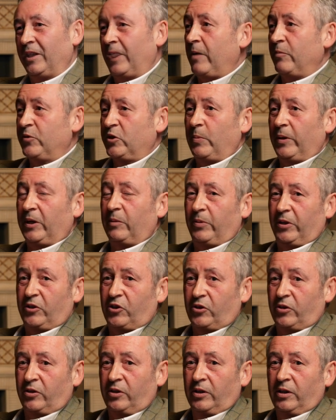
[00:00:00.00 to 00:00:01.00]
It was a big
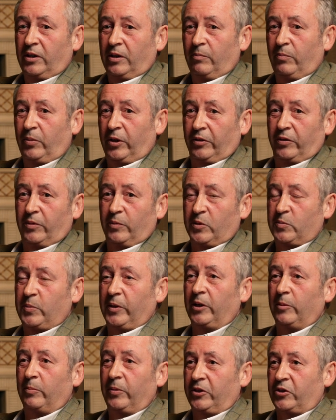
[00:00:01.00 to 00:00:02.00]
picture, but there was
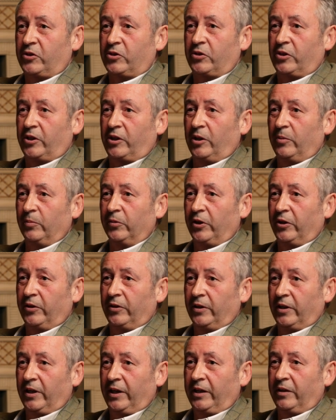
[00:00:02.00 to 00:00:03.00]
bigger pictures to come down
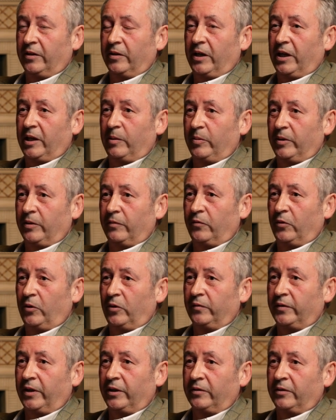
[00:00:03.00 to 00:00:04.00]
the line that I'd been
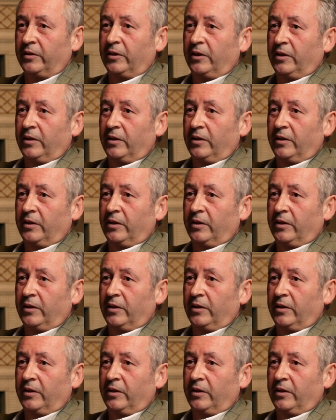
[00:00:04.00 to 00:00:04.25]
involved in